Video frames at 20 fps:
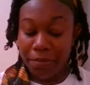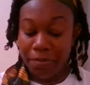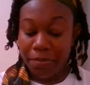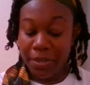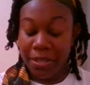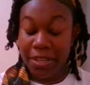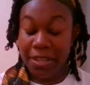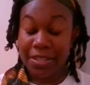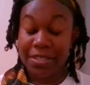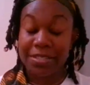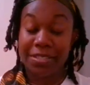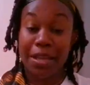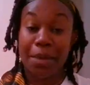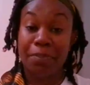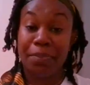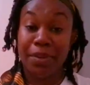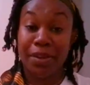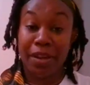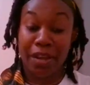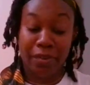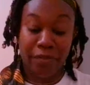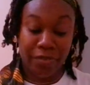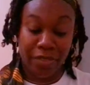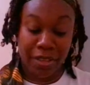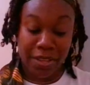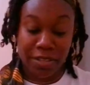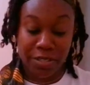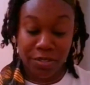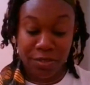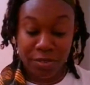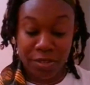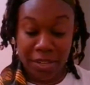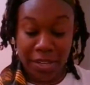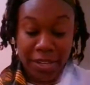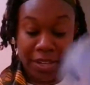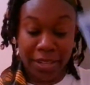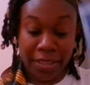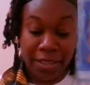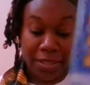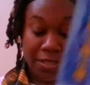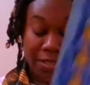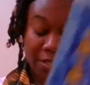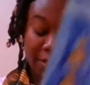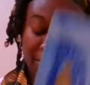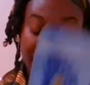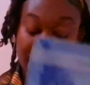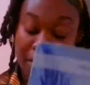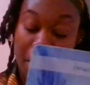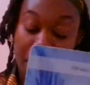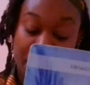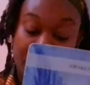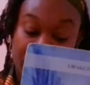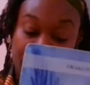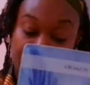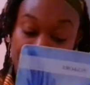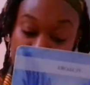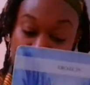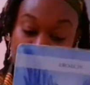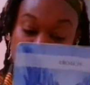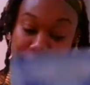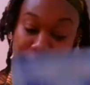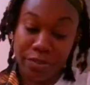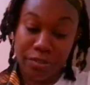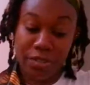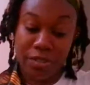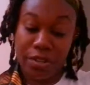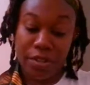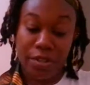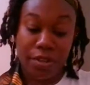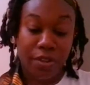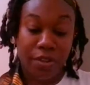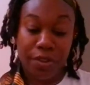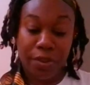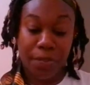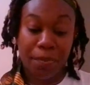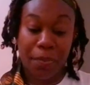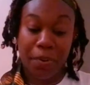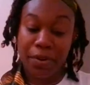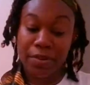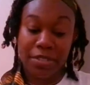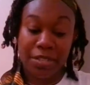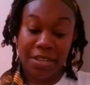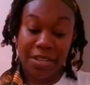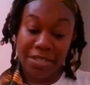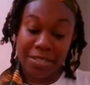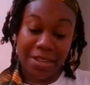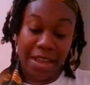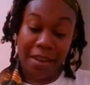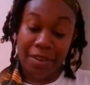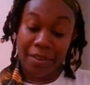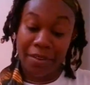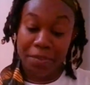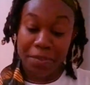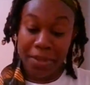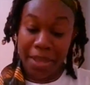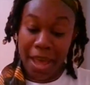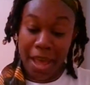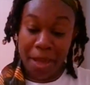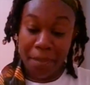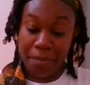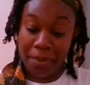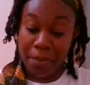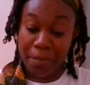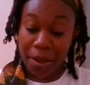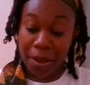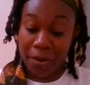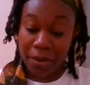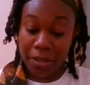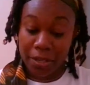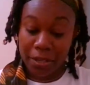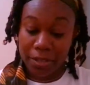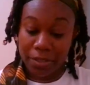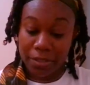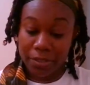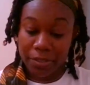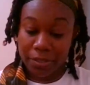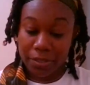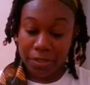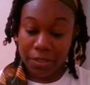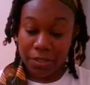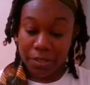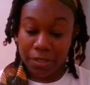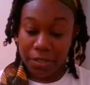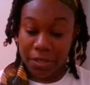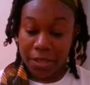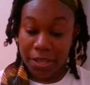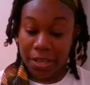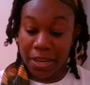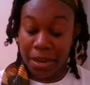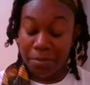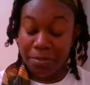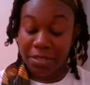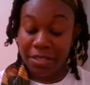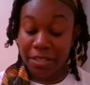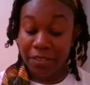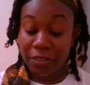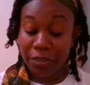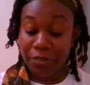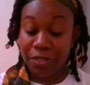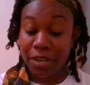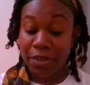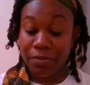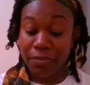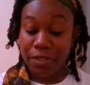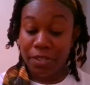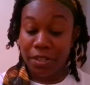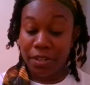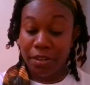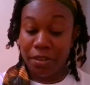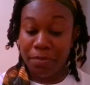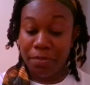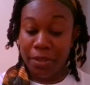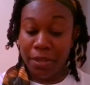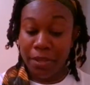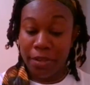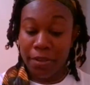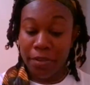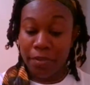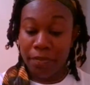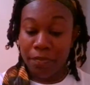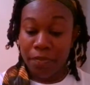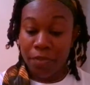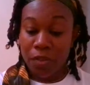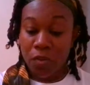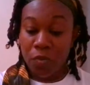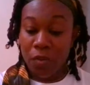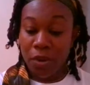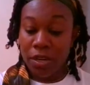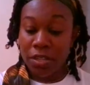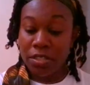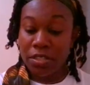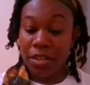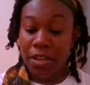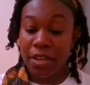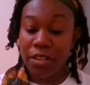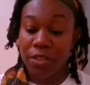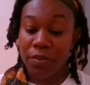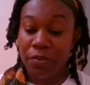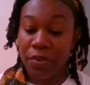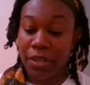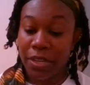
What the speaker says: be accepting of this. You did get the Six of Cups in reverse. Your person is not going to be happy about it. And I'm seeing they're definitely going to be wanting to end the